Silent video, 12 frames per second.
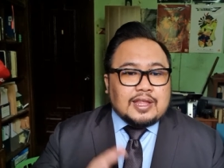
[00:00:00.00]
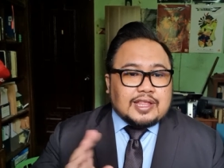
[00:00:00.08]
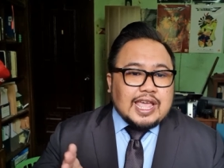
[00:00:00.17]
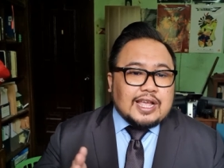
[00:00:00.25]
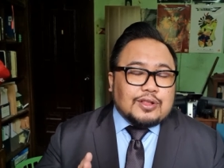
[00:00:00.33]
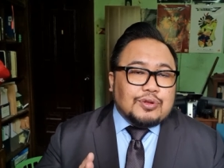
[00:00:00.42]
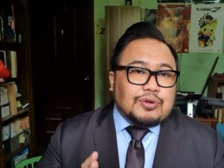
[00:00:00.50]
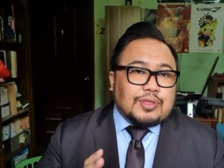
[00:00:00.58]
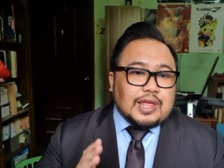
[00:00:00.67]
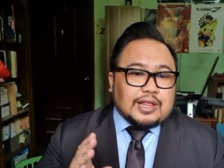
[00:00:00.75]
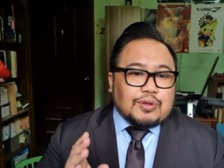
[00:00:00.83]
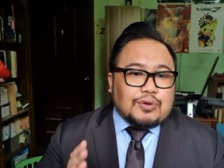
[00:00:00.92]
Take note
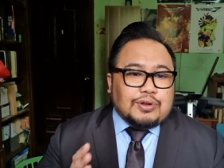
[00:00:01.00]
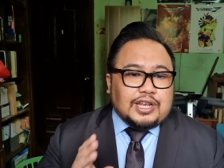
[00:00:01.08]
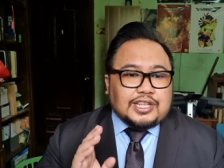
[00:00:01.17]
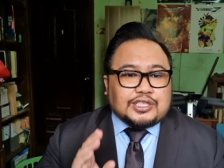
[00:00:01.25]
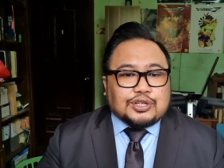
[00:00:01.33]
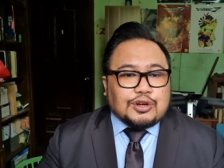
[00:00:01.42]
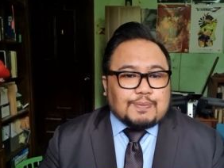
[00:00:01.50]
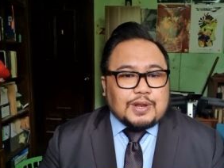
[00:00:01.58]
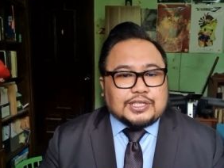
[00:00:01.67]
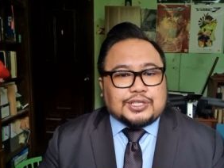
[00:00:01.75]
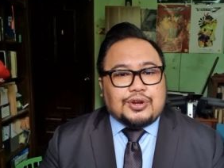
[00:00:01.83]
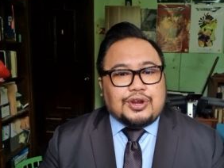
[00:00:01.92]
that only
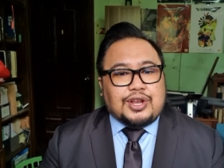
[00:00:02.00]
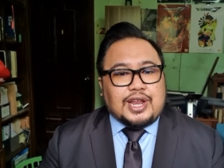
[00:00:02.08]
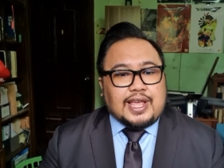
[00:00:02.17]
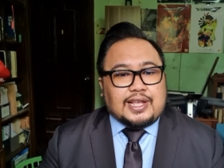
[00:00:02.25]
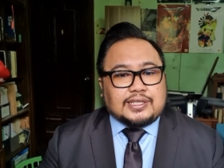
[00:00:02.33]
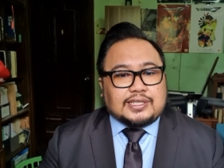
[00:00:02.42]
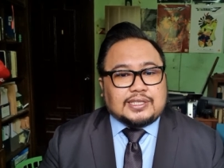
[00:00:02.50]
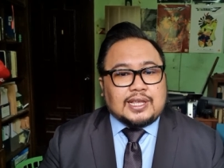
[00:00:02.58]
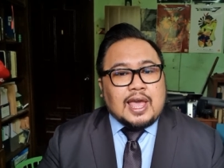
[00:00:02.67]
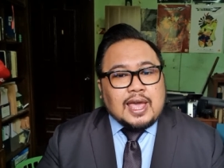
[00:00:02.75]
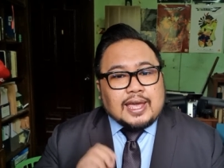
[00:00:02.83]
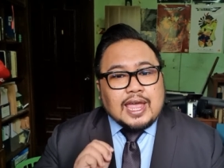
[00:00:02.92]
surplus earnings
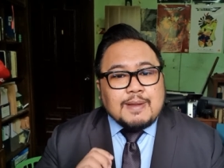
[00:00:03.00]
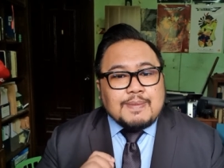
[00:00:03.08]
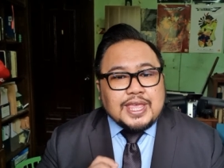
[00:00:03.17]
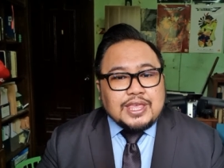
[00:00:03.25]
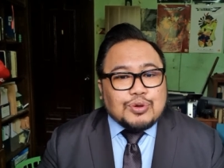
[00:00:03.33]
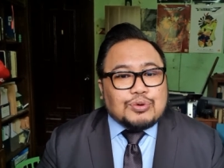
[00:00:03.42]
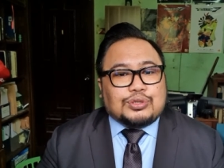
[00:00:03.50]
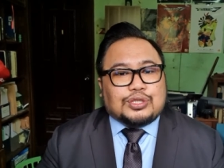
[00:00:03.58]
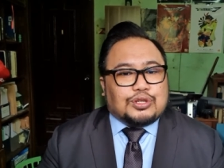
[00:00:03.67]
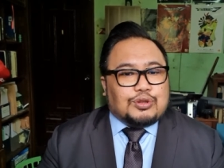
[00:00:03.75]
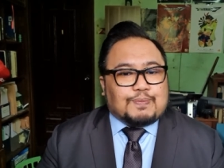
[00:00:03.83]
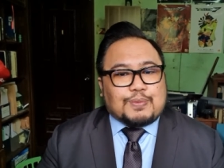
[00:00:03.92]
can be
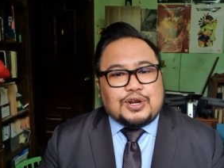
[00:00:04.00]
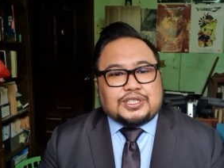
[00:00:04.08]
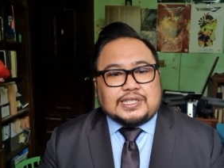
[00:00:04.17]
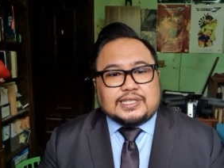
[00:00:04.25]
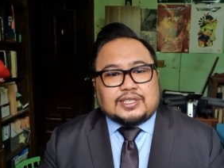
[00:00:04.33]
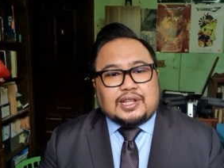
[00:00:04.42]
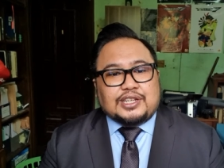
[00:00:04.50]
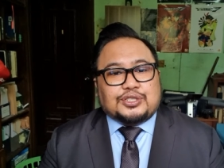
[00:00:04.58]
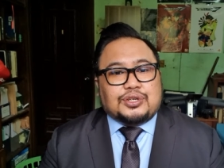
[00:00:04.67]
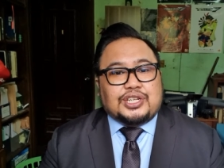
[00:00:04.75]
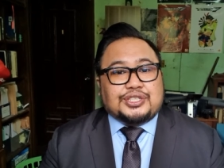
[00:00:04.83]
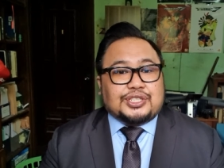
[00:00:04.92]
used to purchase
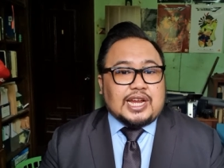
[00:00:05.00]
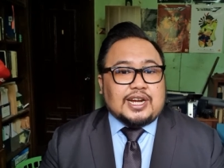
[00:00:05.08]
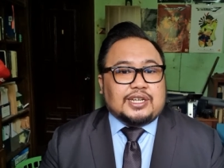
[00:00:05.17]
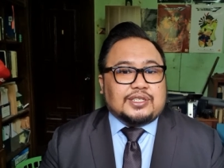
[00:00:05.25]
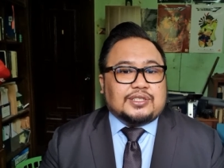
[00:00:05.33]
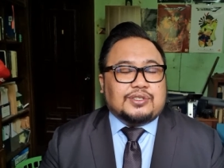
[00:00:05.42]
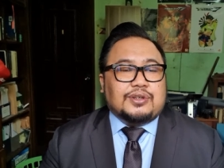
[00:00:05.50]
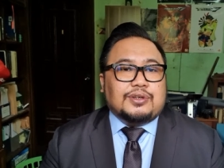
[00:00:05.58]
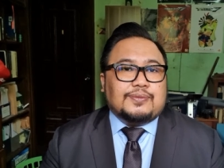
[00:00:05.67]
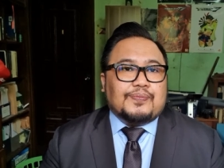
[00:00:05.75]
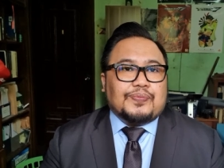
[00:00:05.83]
treasury shares. No?